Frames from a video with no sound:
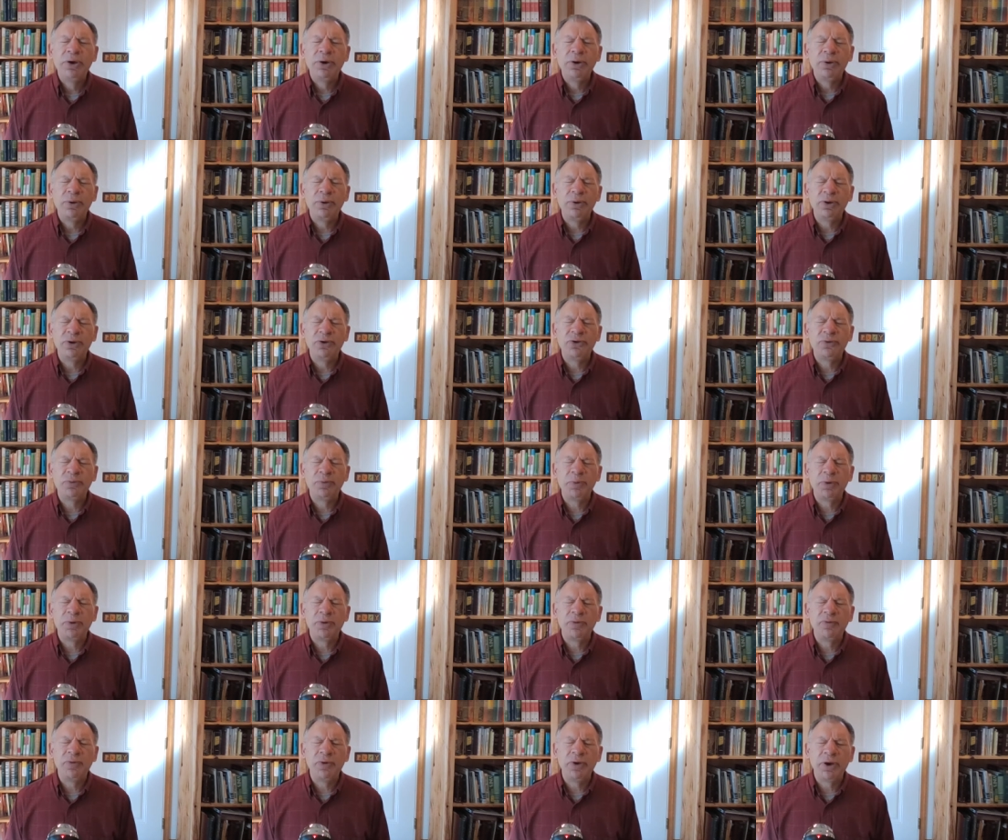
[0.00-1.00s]
Holy
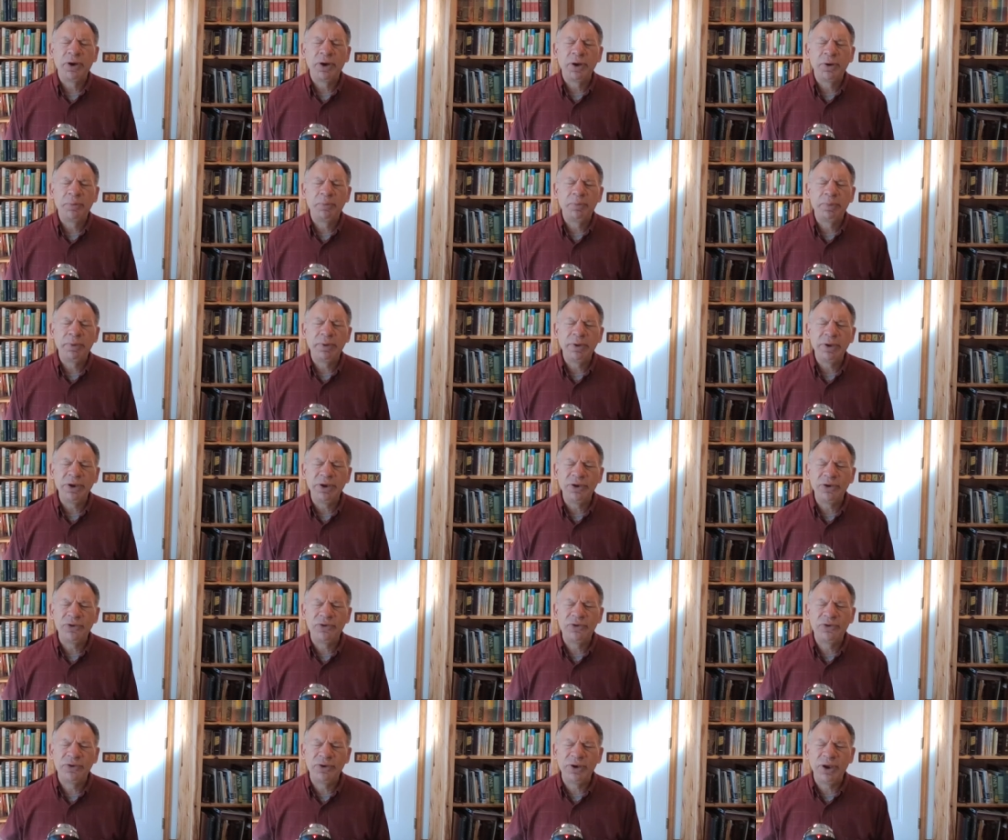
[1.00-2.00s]
Spirit of God,
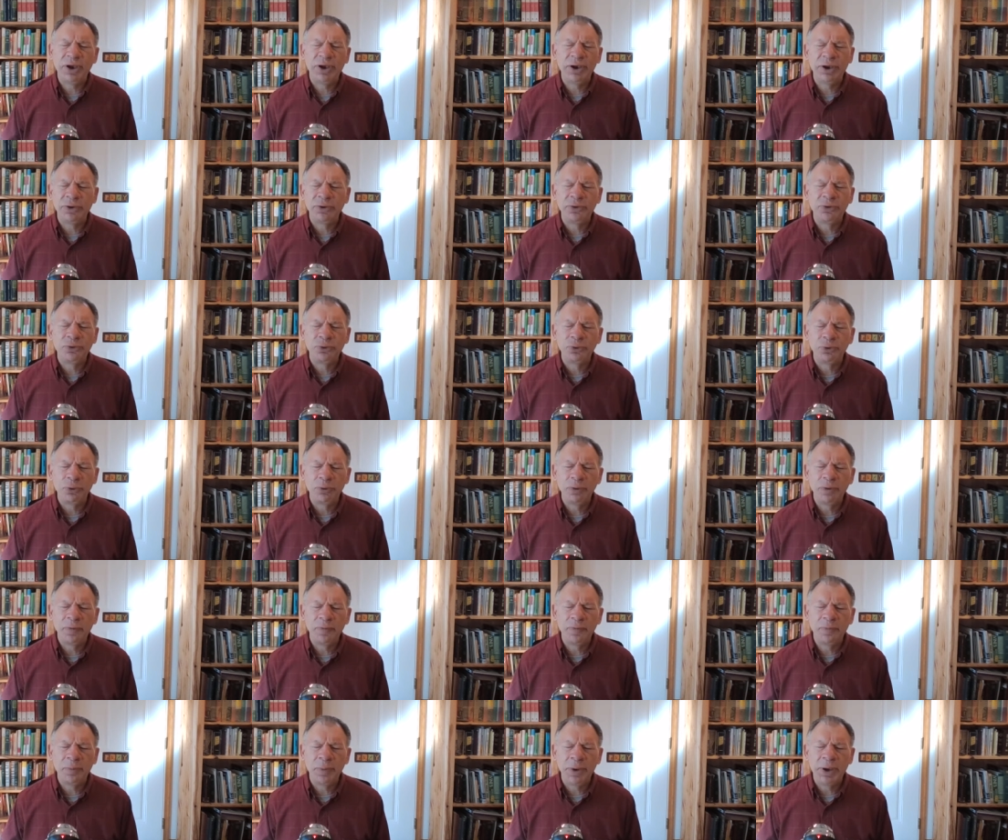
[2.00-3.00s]
please take control
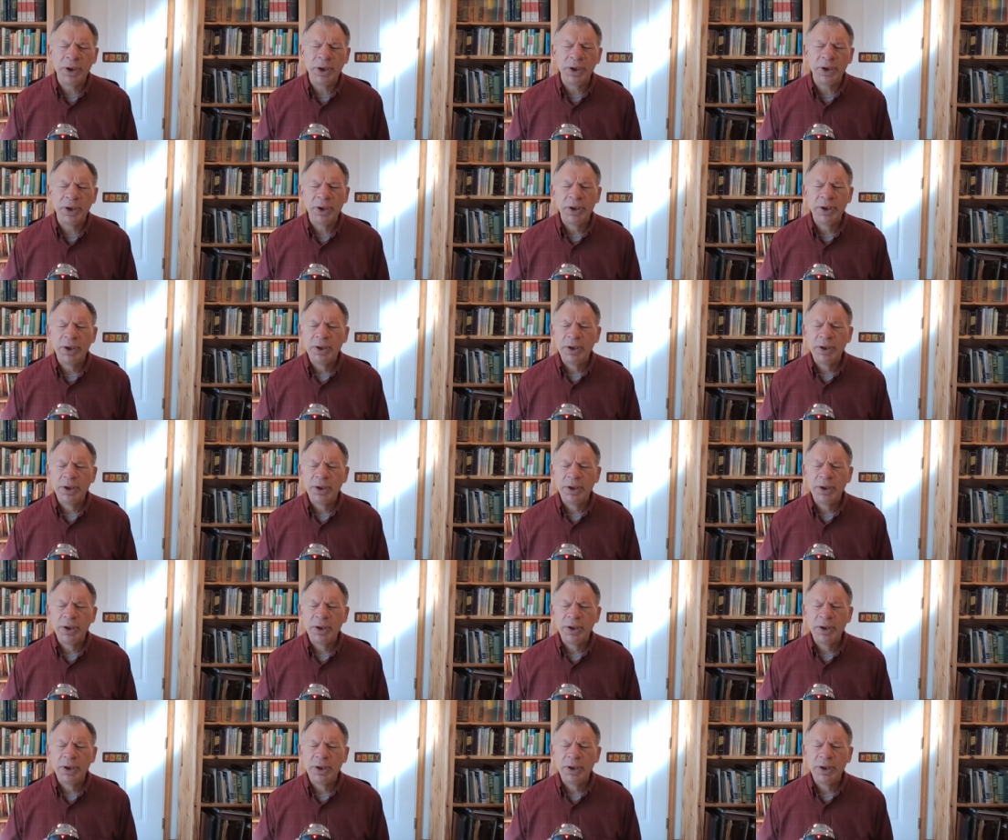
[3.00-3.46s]
of me.